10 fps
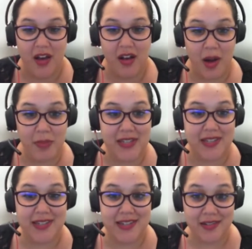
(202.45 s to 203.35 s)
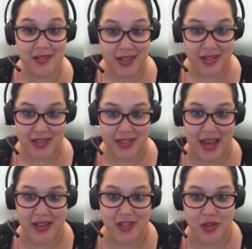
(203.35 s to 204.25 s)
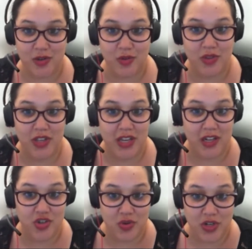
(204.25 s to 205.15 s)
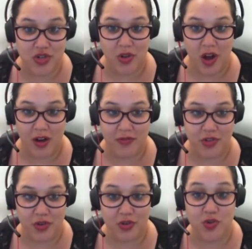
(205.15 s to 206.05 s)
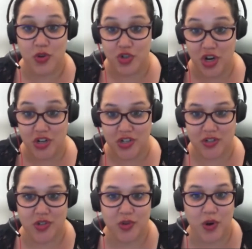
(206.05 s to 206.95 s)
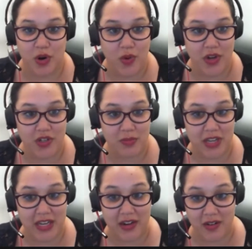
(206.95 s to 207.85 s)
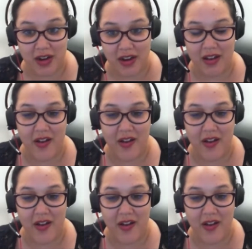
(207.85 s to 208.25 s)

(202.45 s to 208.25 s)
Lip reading: Copies still need to get to the judicial officers or judges who are going to be hearing